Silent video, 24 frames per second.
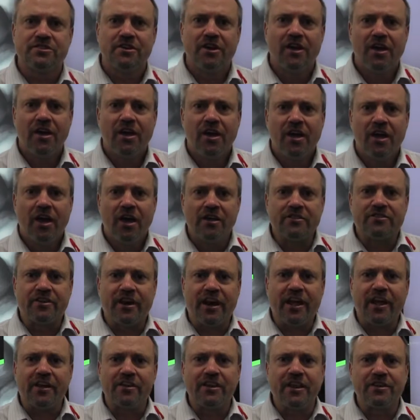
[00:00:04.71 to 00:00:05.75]
And
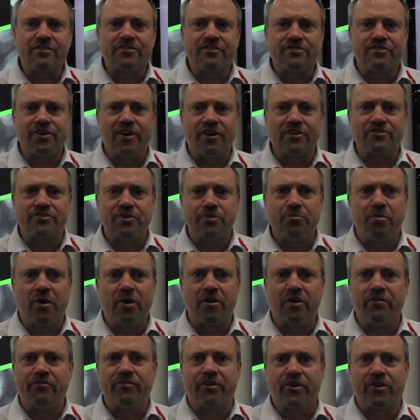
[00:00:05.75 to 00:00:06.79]
today I'd like to talk to you
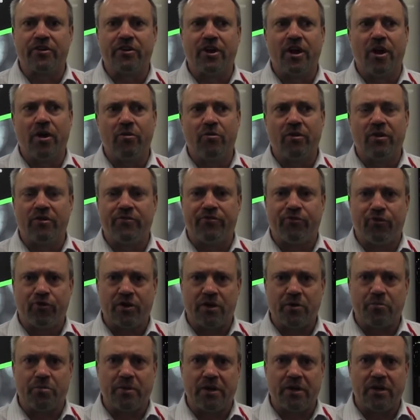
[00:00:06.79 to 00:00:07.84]
about InVigor
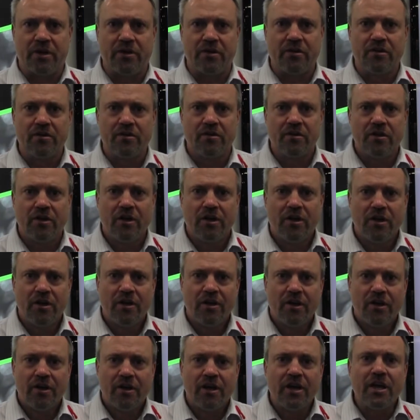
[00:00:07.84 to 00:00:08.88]

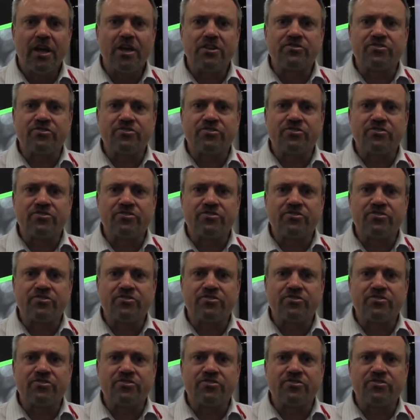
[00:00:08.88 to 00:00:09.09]
L140P.